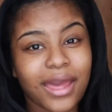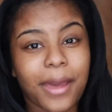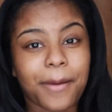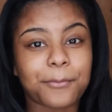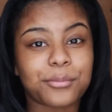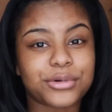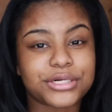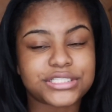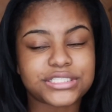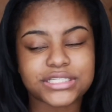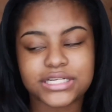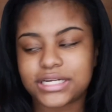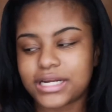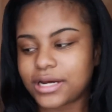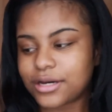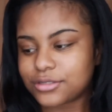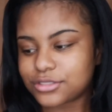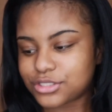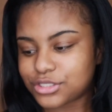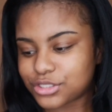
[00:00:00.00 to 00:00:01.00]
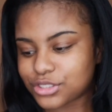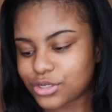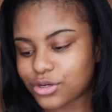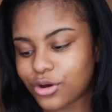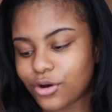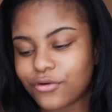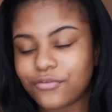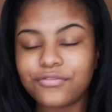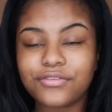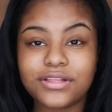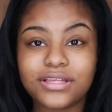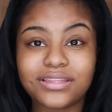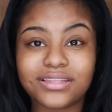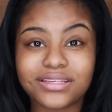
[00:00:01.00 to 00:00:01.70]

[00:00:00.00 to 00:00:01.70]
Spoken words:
and brushing it out. So hopefully